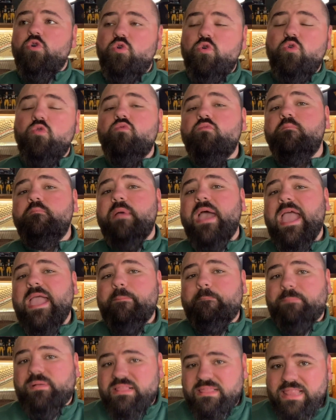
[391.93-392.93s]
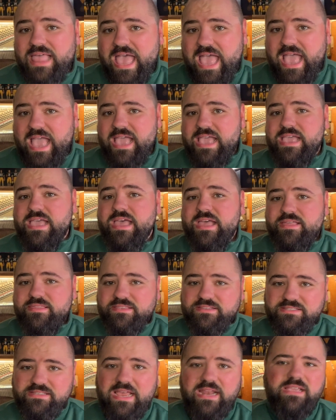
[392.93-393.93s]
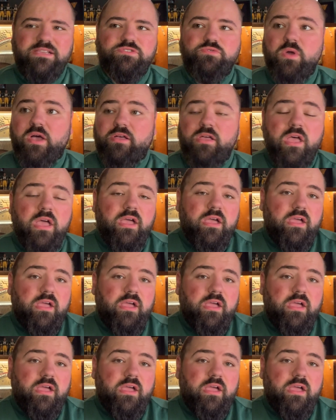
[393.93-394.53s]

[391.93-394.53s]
who may play the steadiest? Well,